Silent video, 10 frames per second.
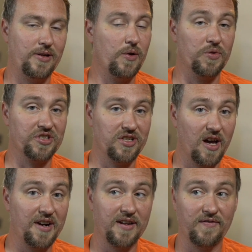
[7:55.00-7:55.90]
it was
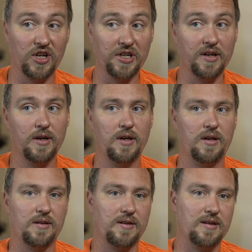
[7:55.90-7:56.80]
not any fun.
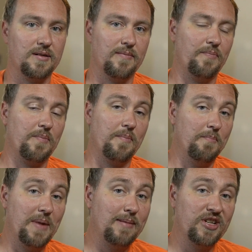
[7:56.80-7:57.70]
And
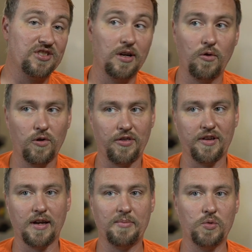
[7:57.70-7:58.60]
maybe it's not worth
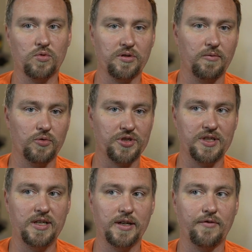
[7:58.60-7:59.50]
it. I mean, we'll
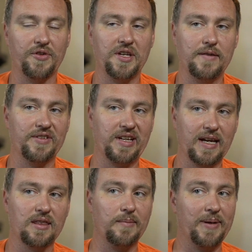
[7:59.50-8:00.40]
see here if we even
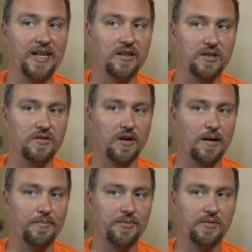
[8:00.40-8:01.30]
get the beta to
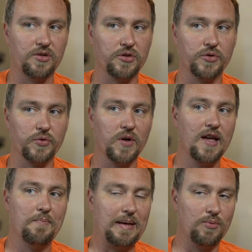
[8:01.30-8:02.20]
drop to
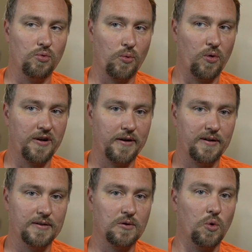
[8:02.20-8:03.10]
people with
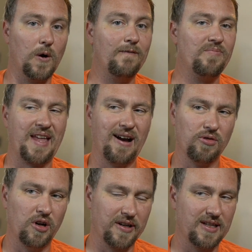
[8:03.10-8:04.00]
100s, or how
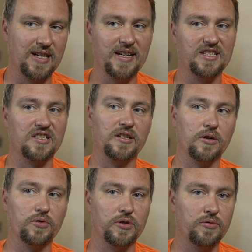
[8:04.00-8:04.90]
long it takes to
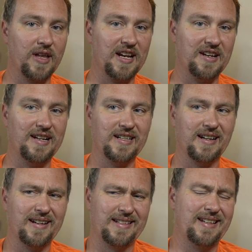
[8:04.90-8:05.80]
go to that
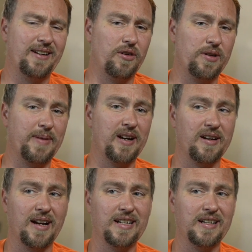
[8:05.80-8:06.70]
99, because I'd already been
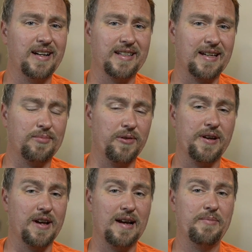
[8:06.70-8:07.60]
at a 99 at that point
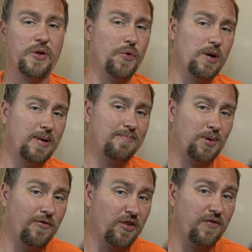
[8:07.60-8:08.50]
in time. It would have been
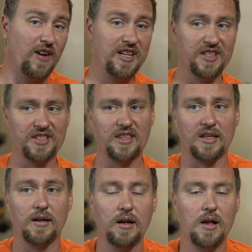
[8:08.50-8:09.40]
perfectly fine to sit
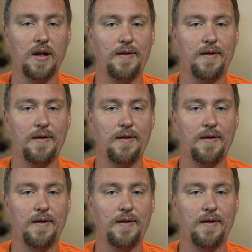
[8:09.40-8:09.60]
there.